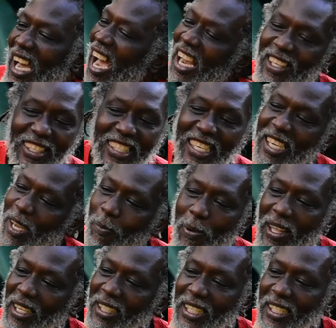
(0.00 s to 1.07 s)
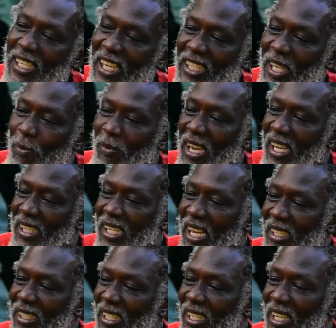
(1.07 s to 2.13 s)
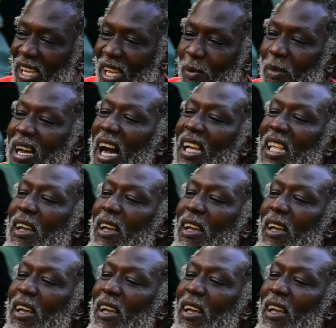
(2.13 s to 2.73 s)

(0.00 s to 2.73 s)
I don't think the politicians them get that. Because